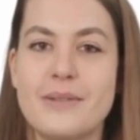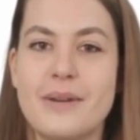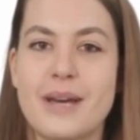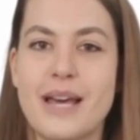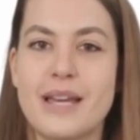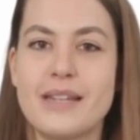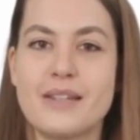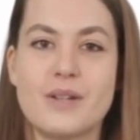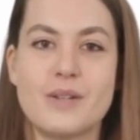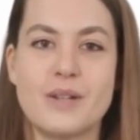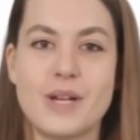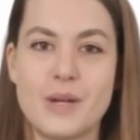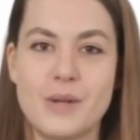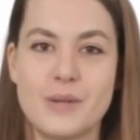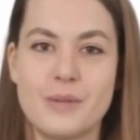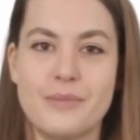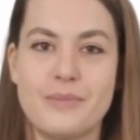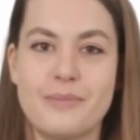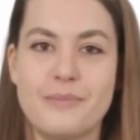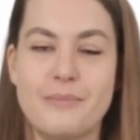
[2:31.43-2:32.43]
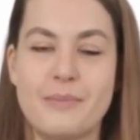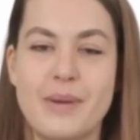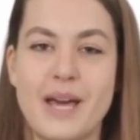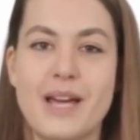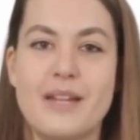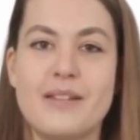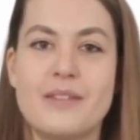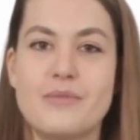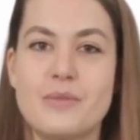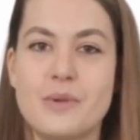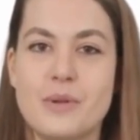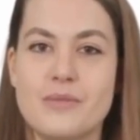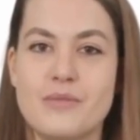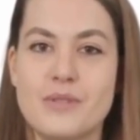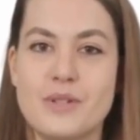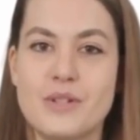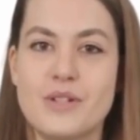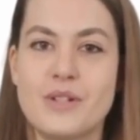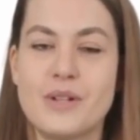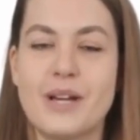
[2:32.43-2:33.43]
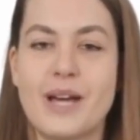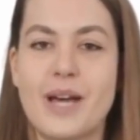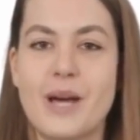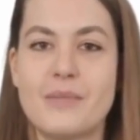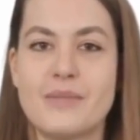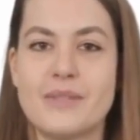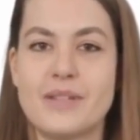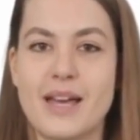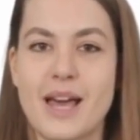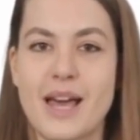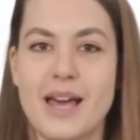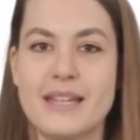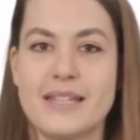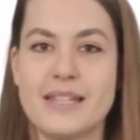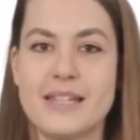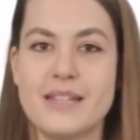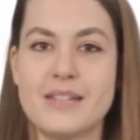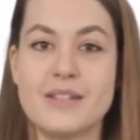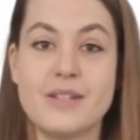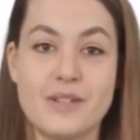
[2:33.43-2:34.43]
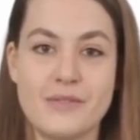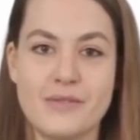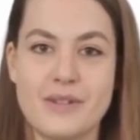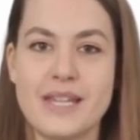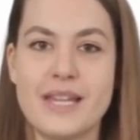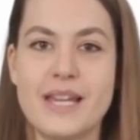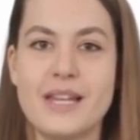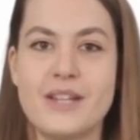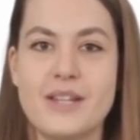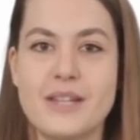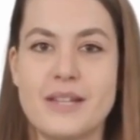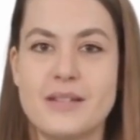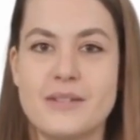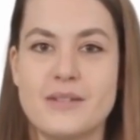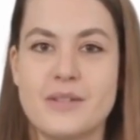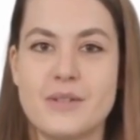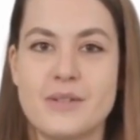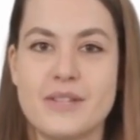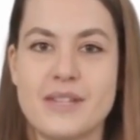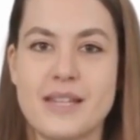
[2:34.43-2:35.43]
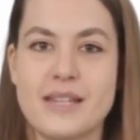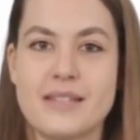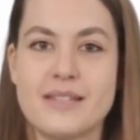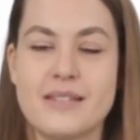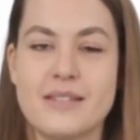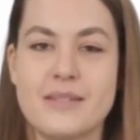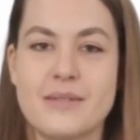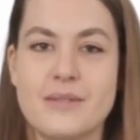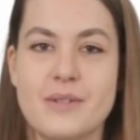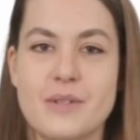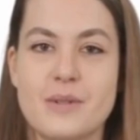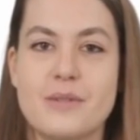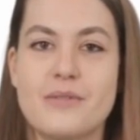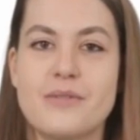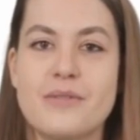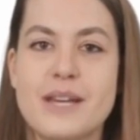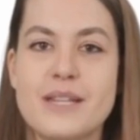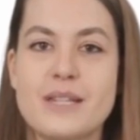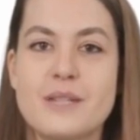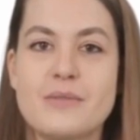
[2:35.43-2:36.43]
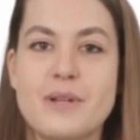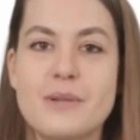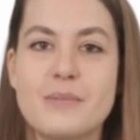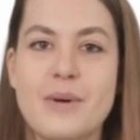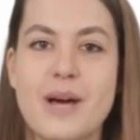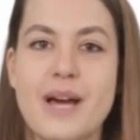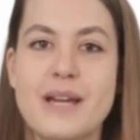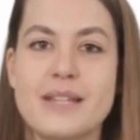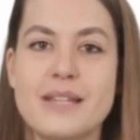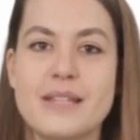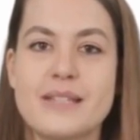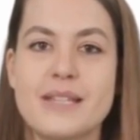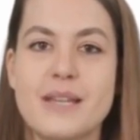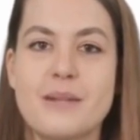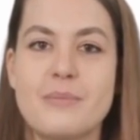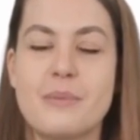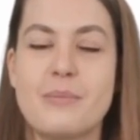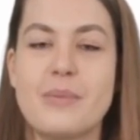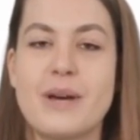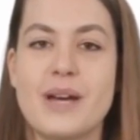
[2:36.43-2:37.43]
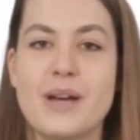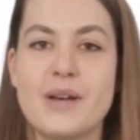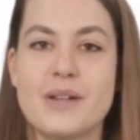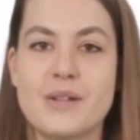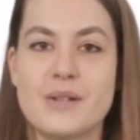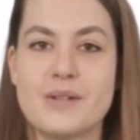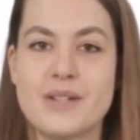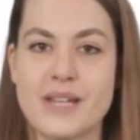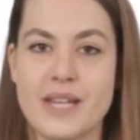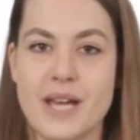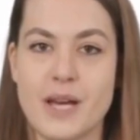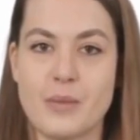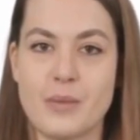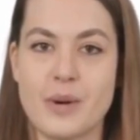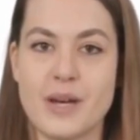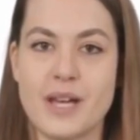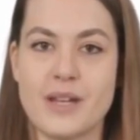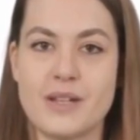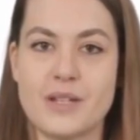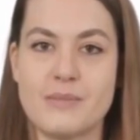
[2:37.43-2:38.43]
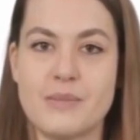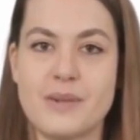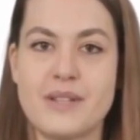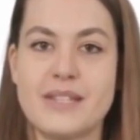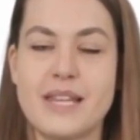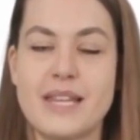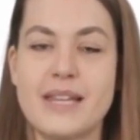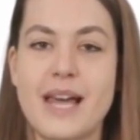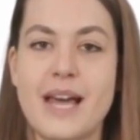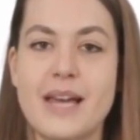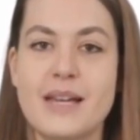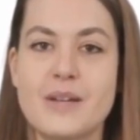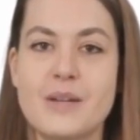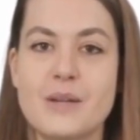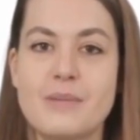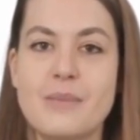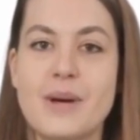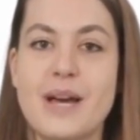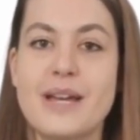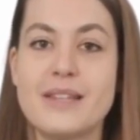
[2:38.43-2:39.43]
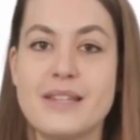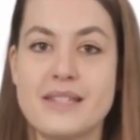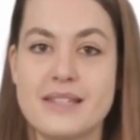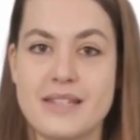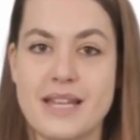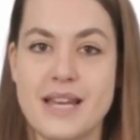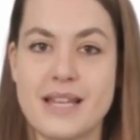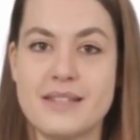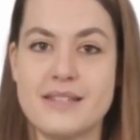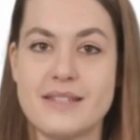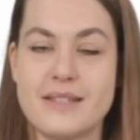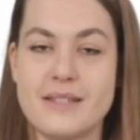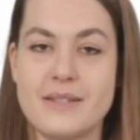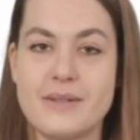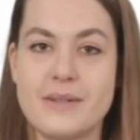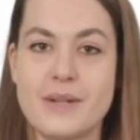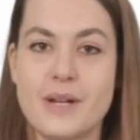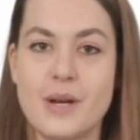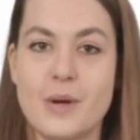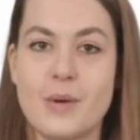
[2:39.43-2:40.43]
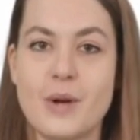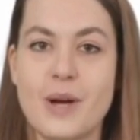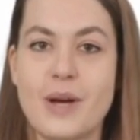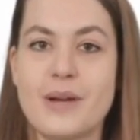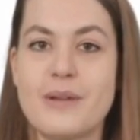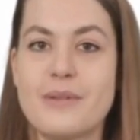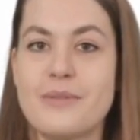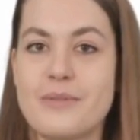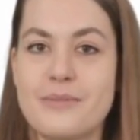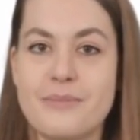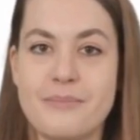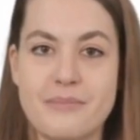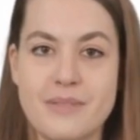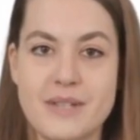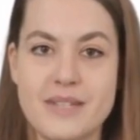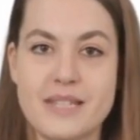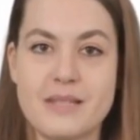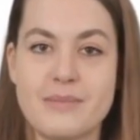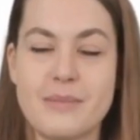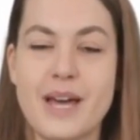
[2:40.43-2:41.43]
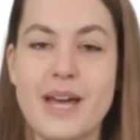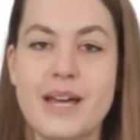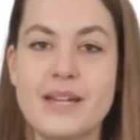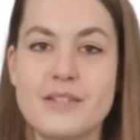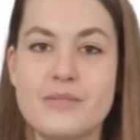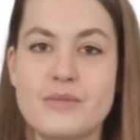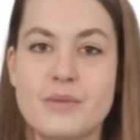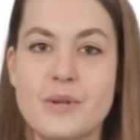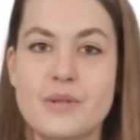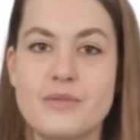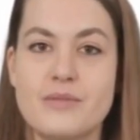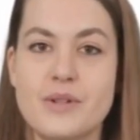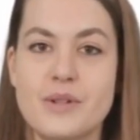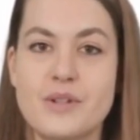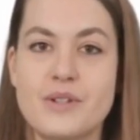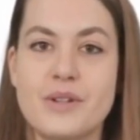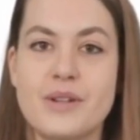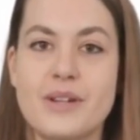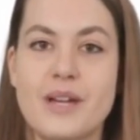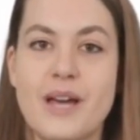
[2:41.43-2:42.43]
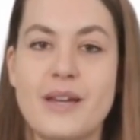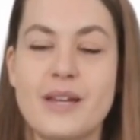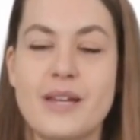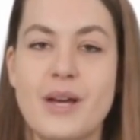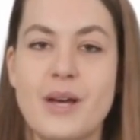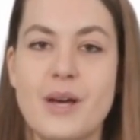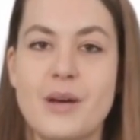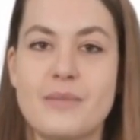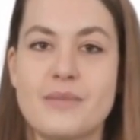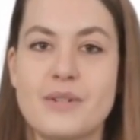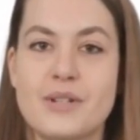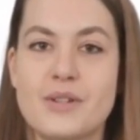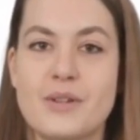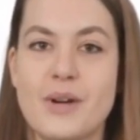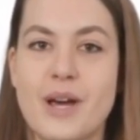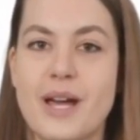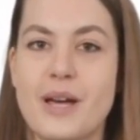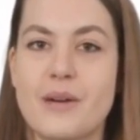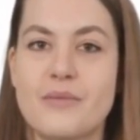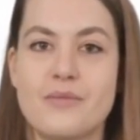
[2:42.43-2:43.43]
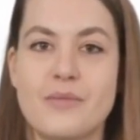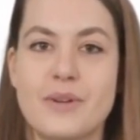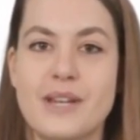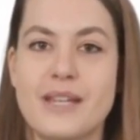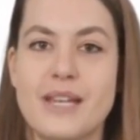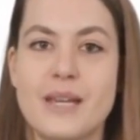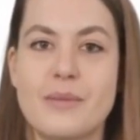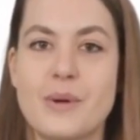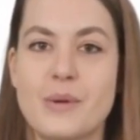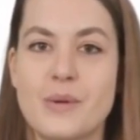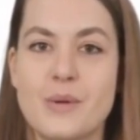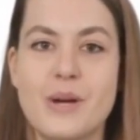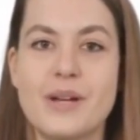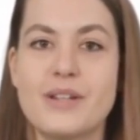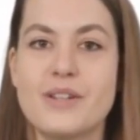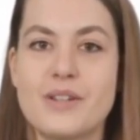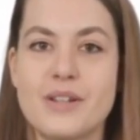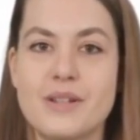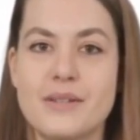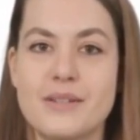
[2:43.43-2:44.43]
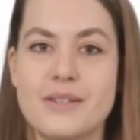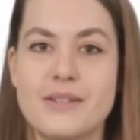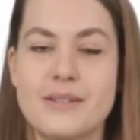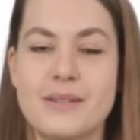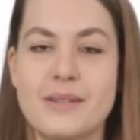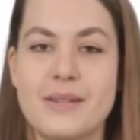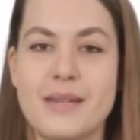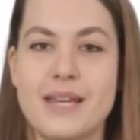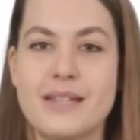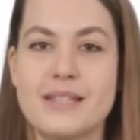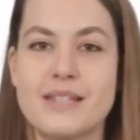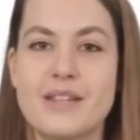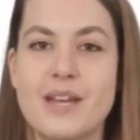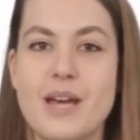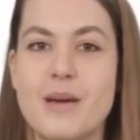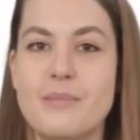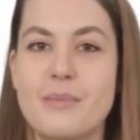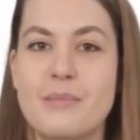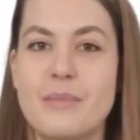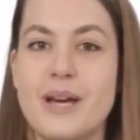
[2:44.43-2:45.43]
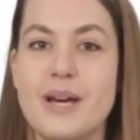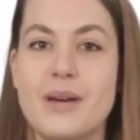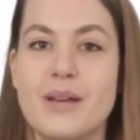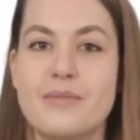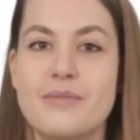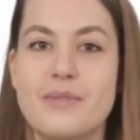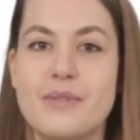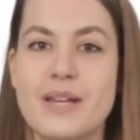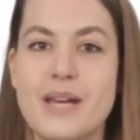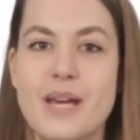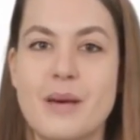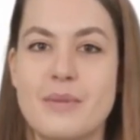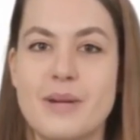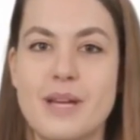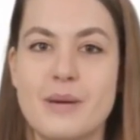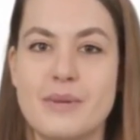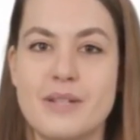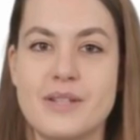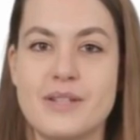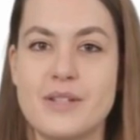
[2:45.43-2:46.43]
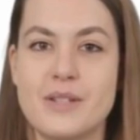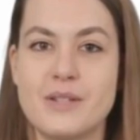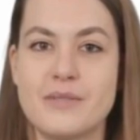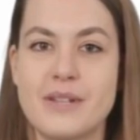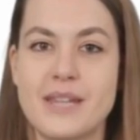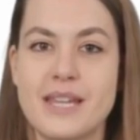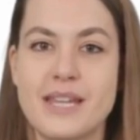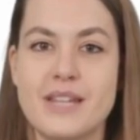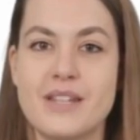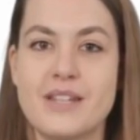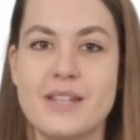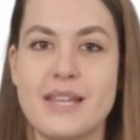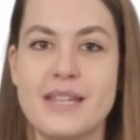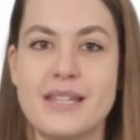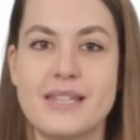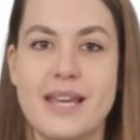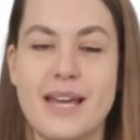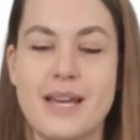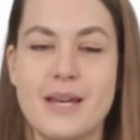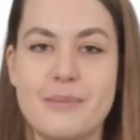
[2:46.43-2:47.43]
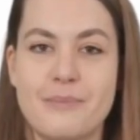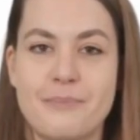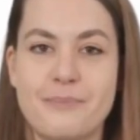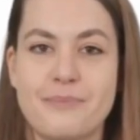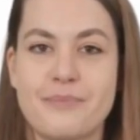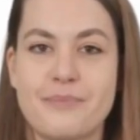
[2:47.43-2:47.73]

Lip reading: As you know, Pass4 Future helps the IT certification enthusiasts to effectively practice and prepare using our 100% accurate practice tests. Go on, visit pass4future.com to try our free demo questions and start preparing for the upcoming certification exam.